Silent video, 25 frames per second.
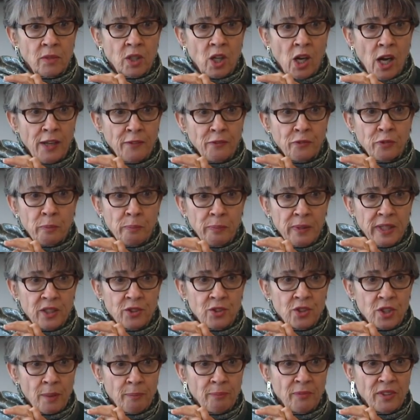God
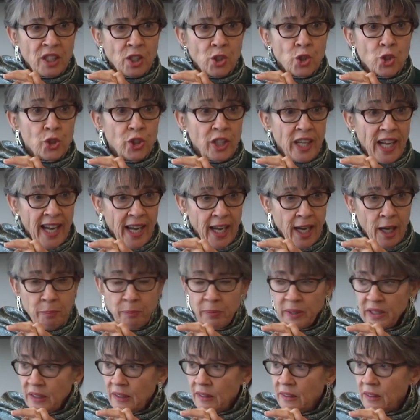forbid something should
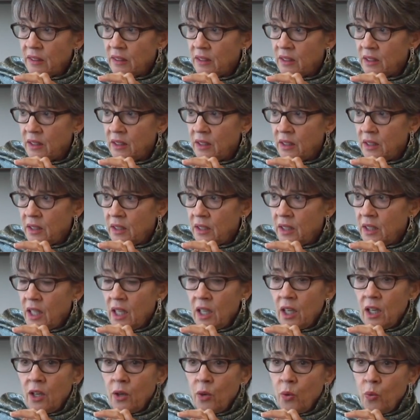happen.
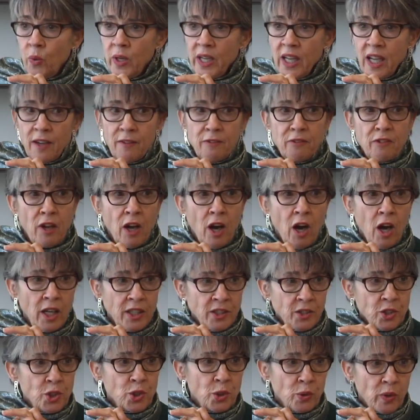We have
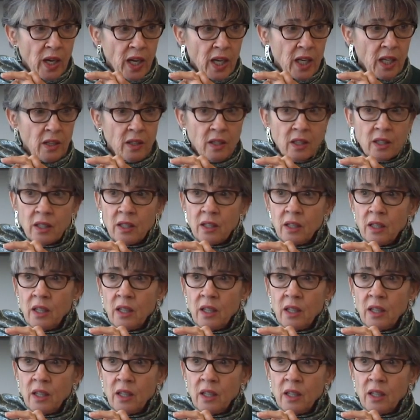untrained,